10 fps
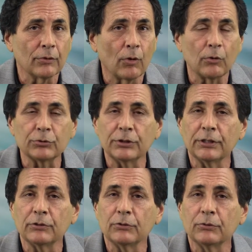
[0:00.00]
All she
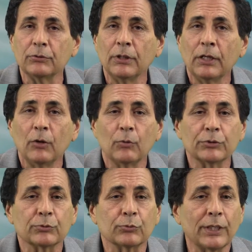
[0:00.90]
had to do
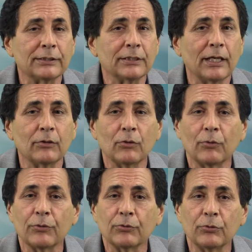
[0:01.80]
was rest and
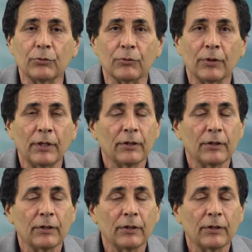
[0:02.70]
know the truth,